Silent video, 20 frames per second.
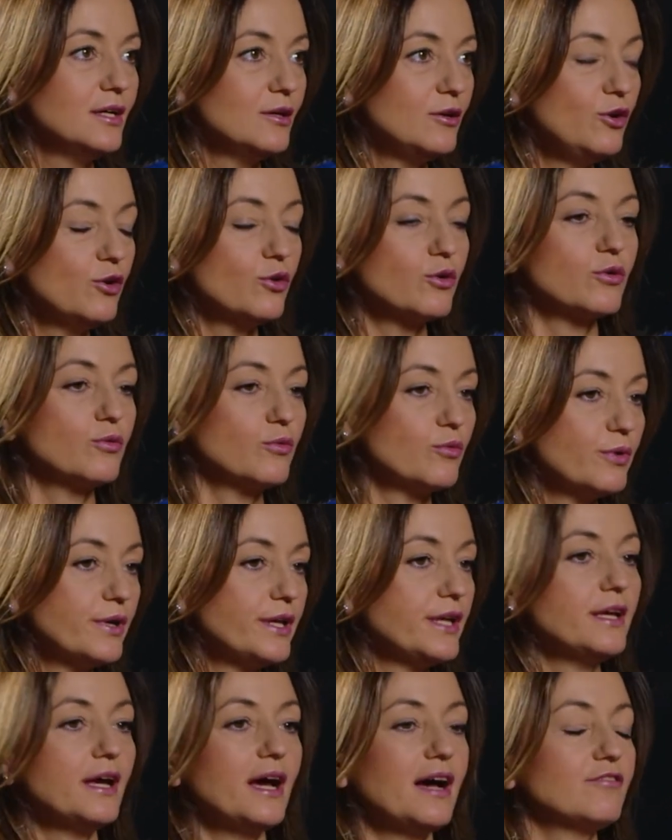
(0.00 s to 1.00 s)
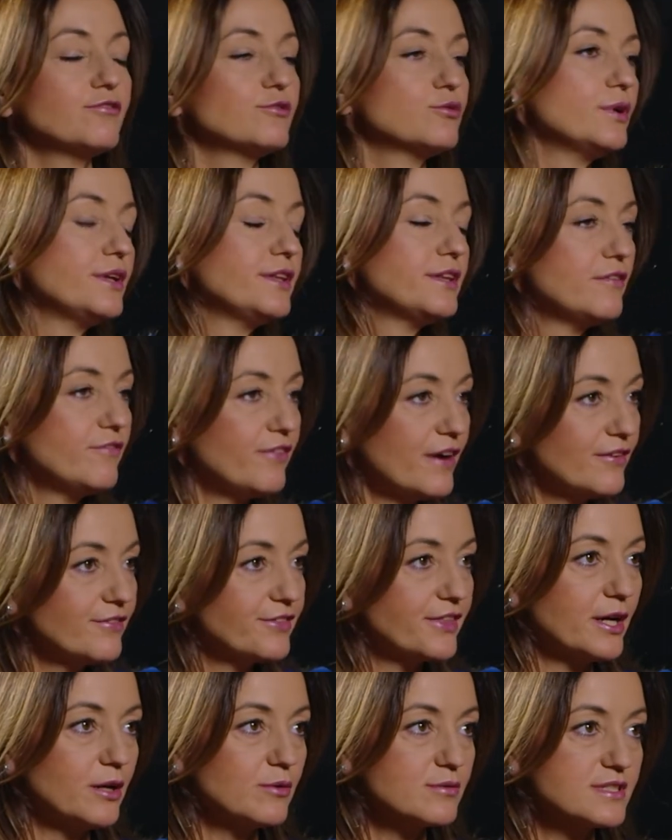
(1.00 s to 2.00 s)
look, we have
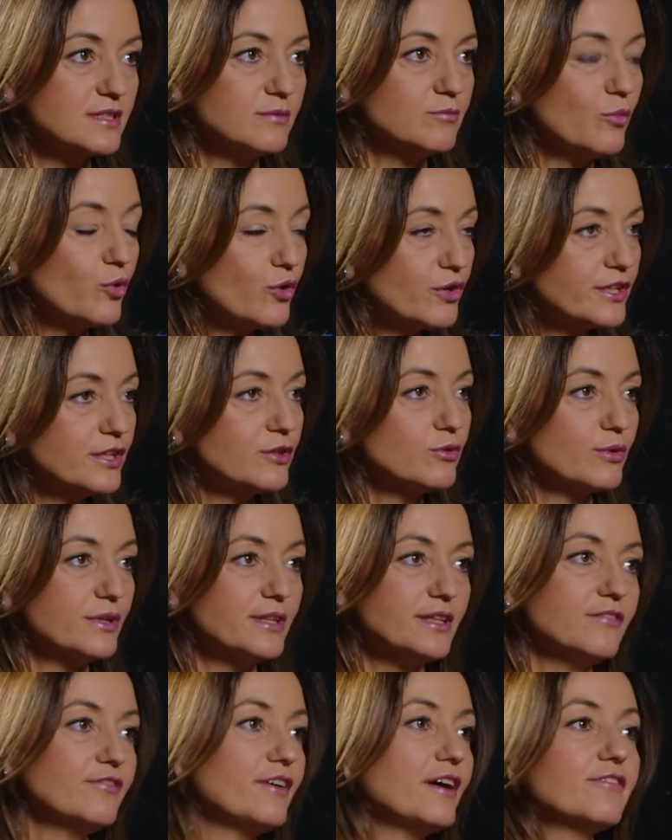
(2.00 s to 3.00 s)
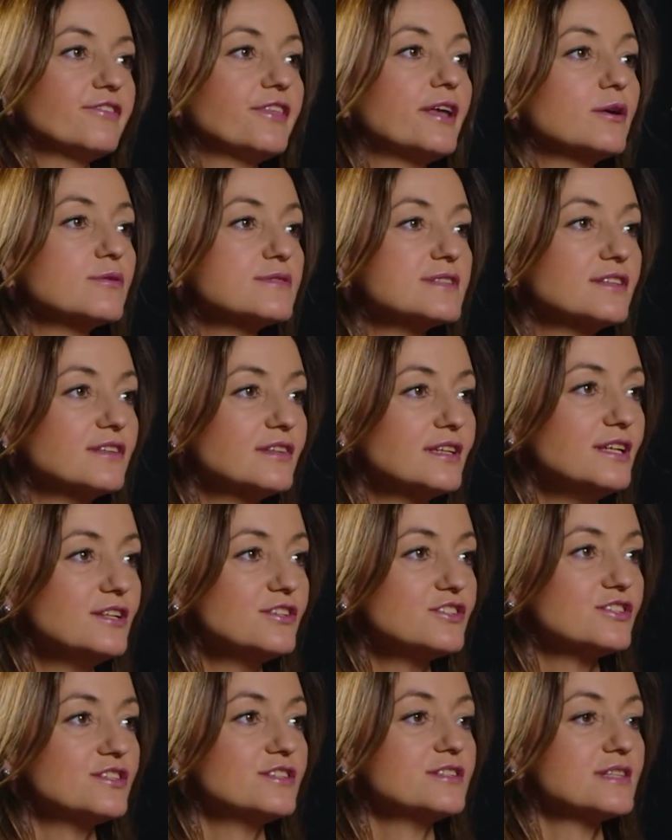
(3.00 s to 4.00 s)
more than 25,000
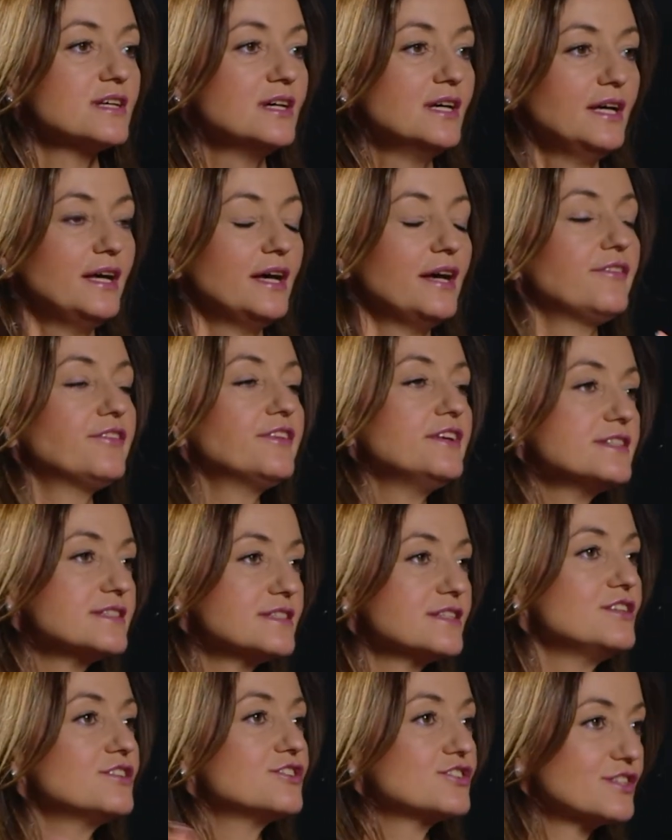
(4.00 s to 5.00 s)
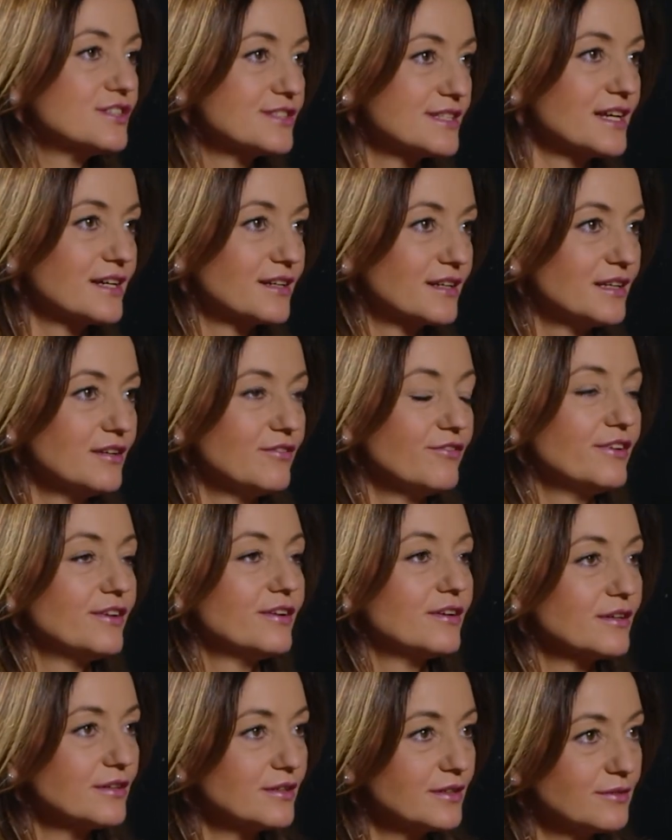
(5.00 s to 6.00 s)
teachers, and these teachers are
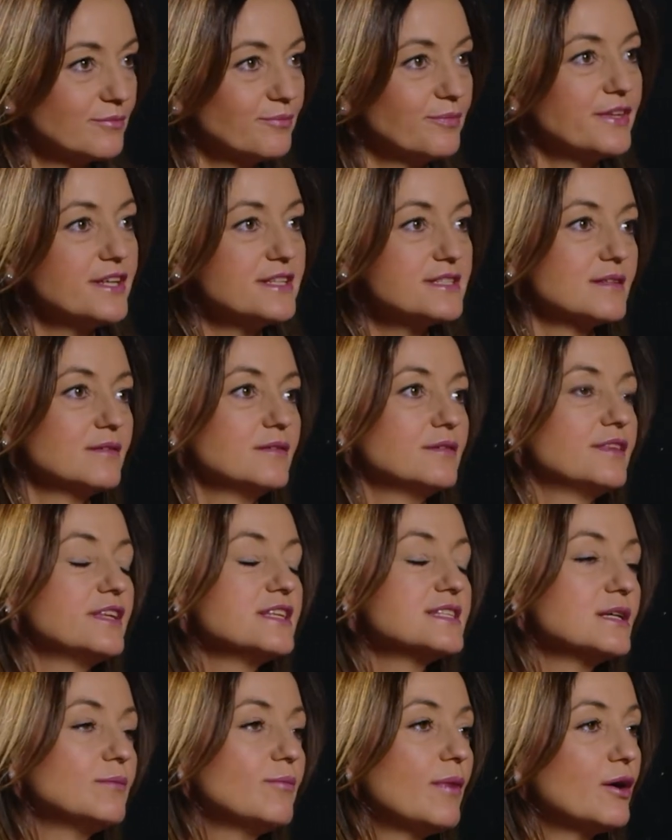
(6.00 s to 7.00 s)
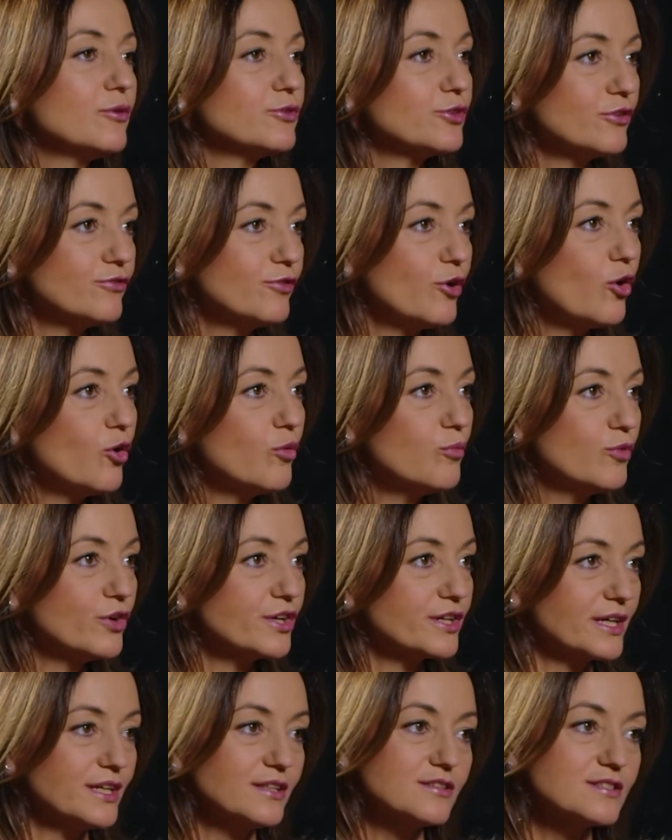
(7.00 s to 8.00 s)
giving this amount of
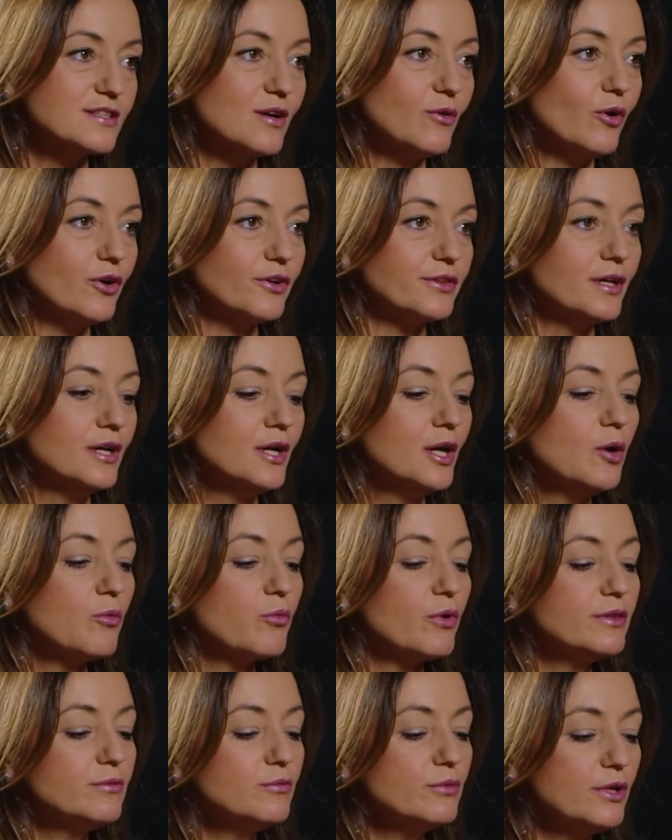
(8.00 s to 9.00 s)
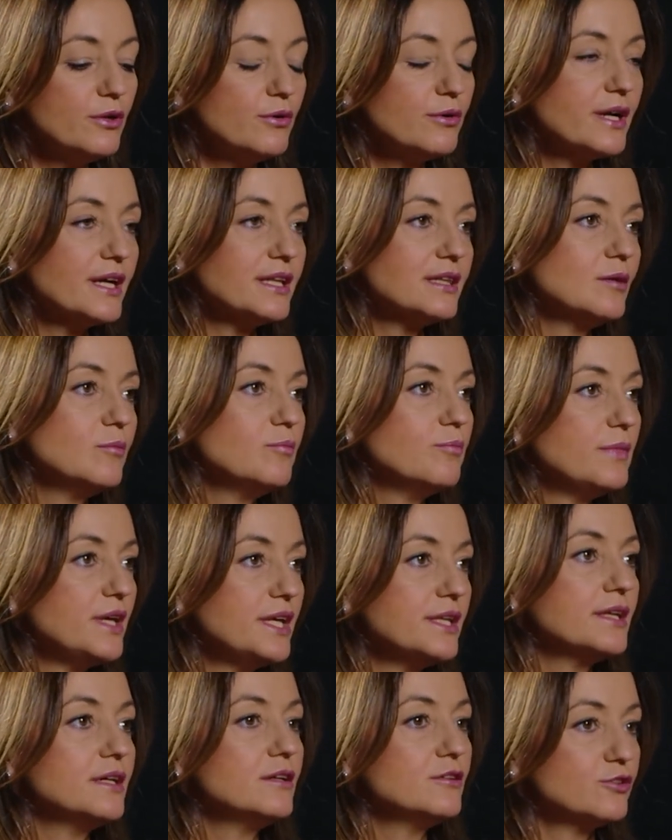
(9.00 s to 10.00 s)
homework and so on. When we look at the
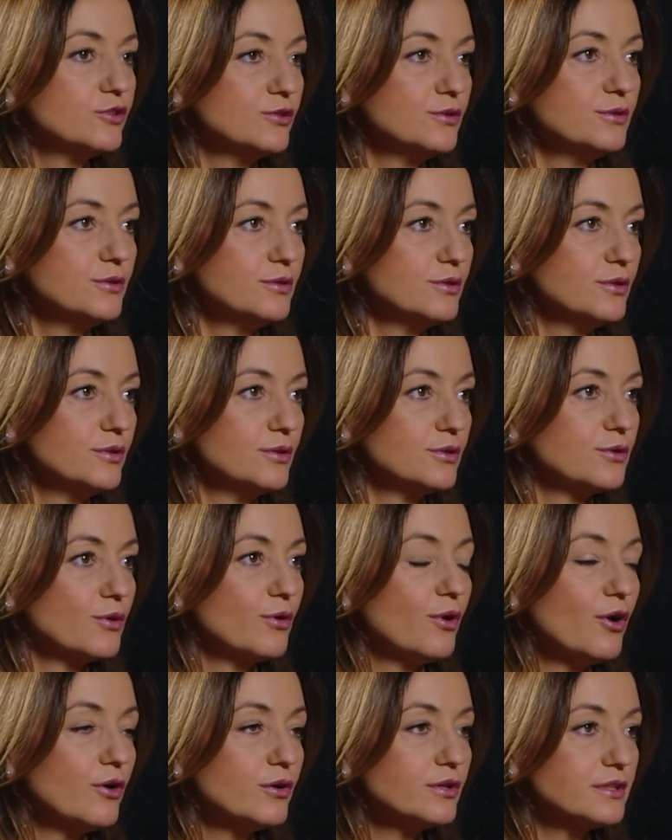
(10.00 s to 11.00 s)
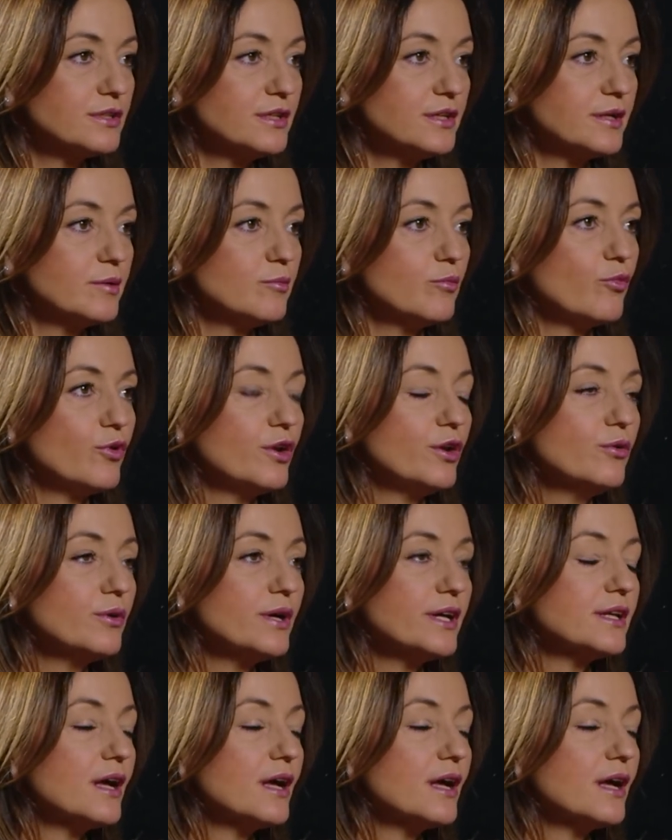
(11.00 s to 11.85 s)
middle to long term, we look at